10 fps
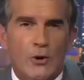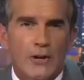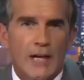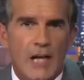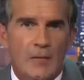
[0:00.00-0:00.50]

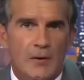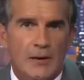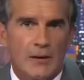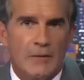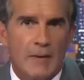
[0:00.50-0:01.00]
Could
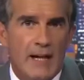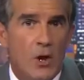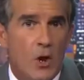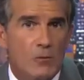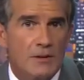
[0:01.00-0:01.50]
Albuquerque
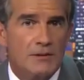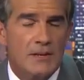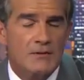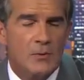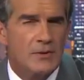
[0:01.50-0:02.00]
combat
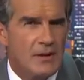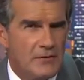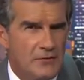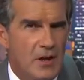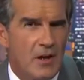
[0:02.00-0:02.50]
homelessness with
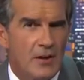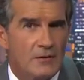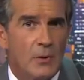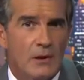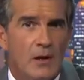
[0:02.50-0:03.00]
gift
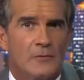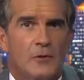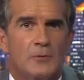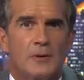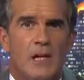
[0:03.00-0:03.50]
cards? One law
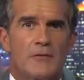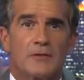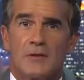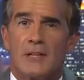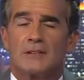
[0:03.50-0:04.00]
enforcement
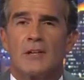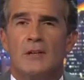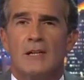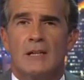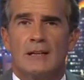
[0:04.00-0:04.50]
officer thinks
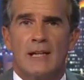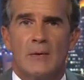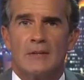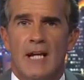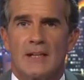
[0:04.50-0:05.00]
so.
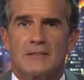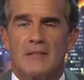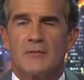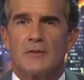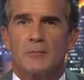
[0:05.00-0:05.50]
KOAT Action
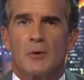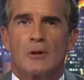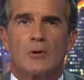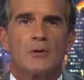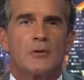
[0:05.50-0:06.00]
7 News
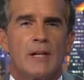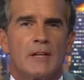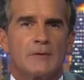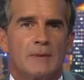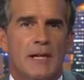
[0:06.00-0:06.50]
reporter Laura
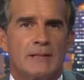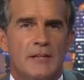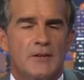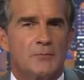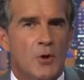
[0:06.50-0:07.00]
Terrain explains
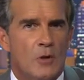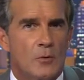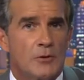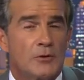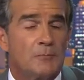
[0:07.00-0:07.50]
how this
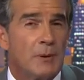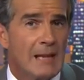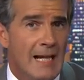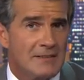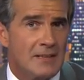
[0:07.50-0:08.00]
program will use
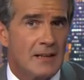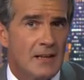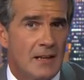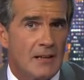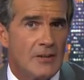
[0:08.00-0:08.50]

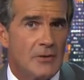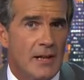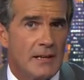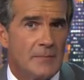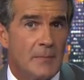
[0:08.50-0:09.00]
plastic to
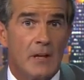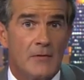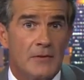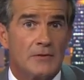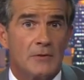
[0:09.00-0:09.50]
try and get people
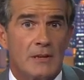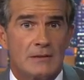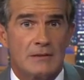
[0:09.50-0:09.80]
off the